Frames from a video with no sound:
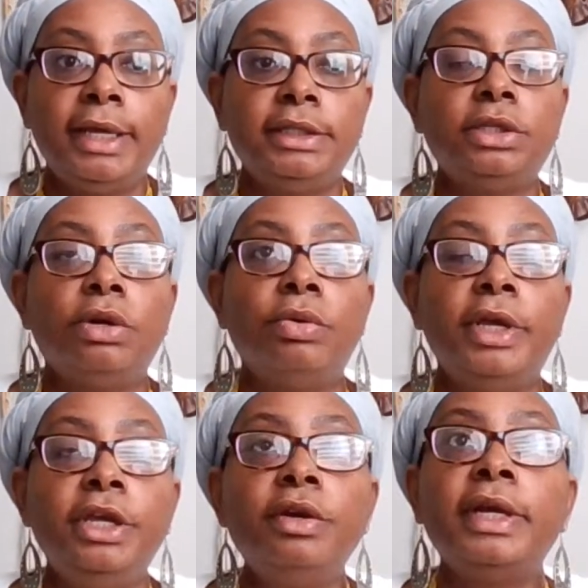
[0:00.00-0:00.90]
And so
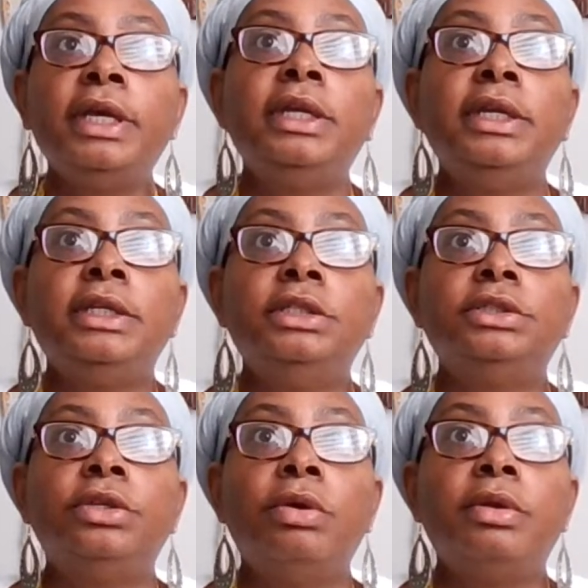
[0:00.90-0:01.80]
herein
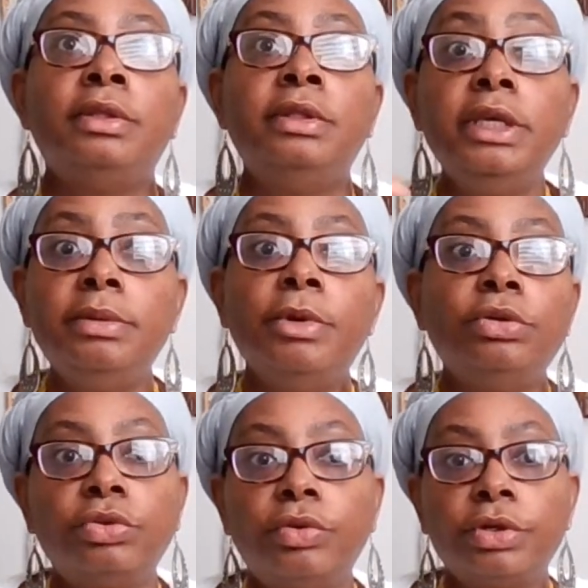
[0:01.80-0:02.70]
is the
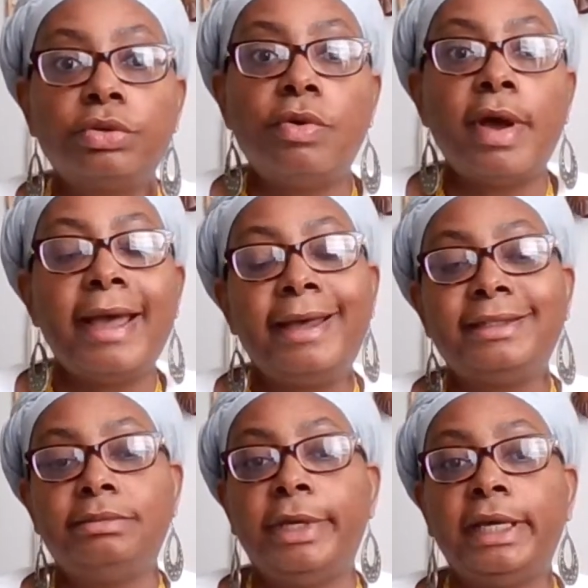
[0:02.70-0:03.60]
most critical
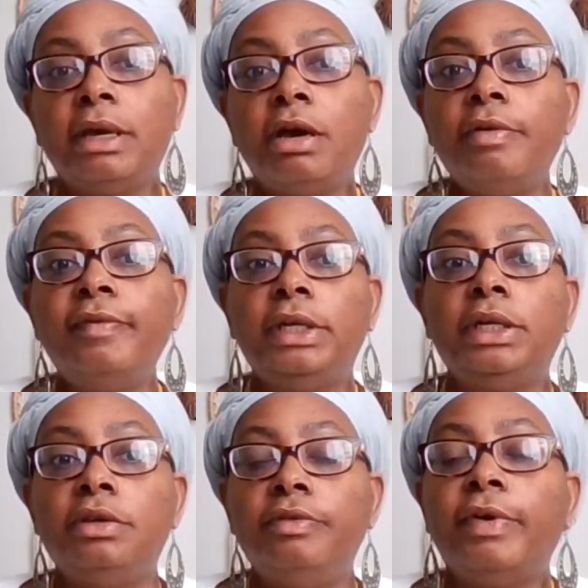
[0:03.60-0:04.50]
aspect of an
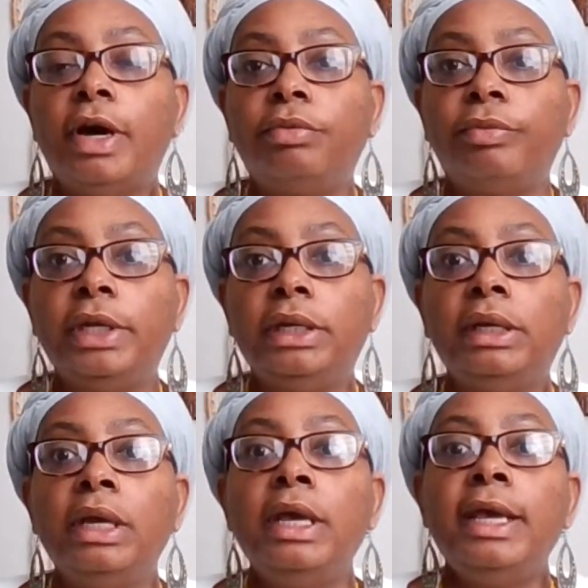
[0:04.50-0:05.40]
Ifa
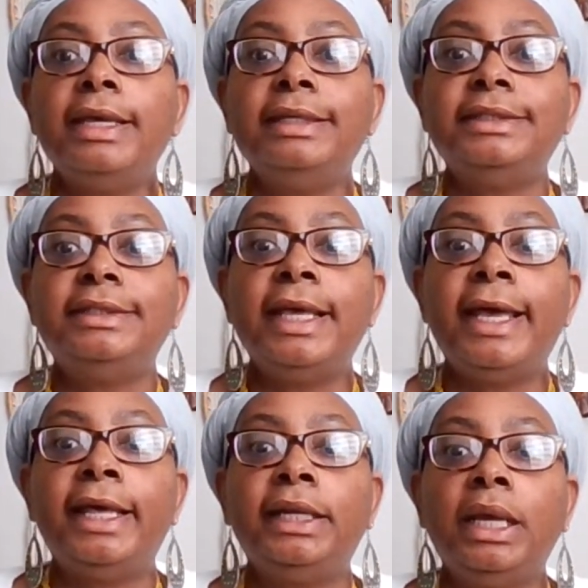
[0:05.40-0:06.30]
reading is
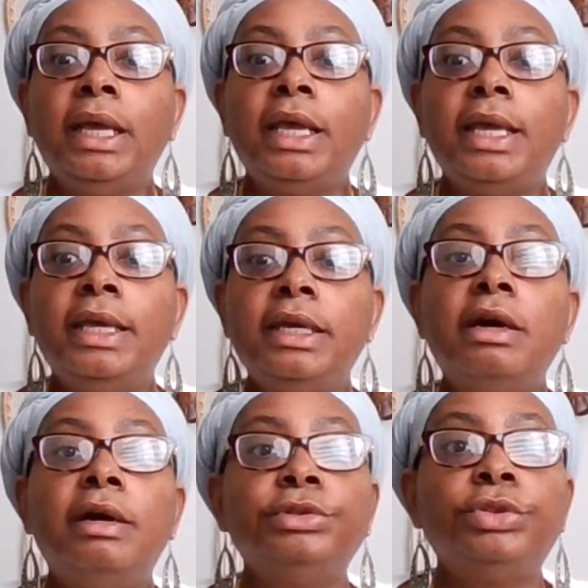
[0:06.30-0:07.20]
that it
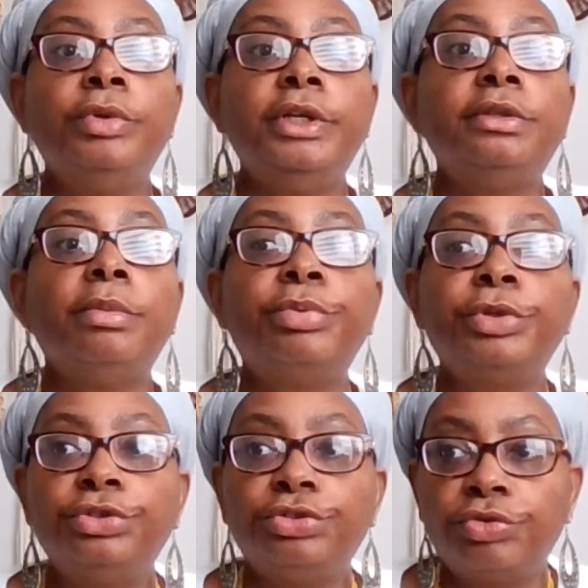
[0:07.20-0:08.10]
comes with
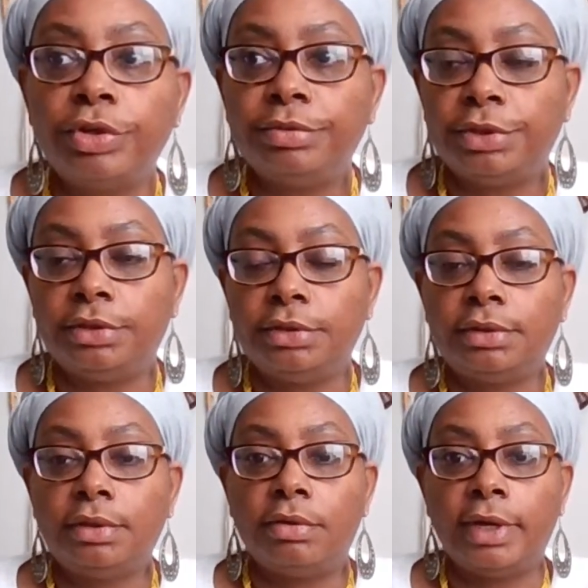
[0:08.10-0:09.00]

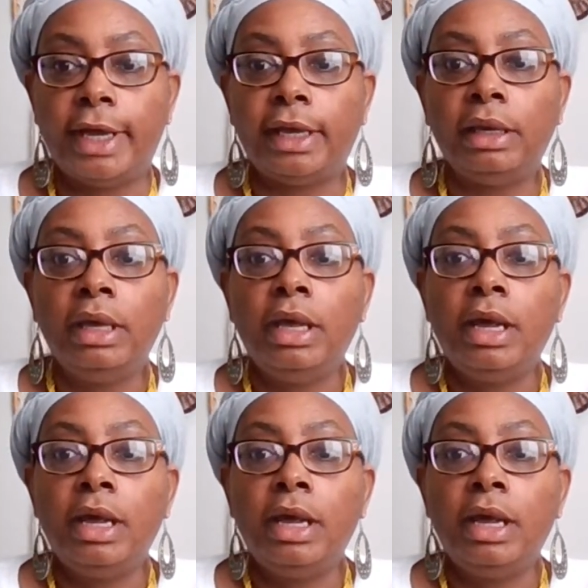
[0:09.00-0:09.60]
prescriptions, okay?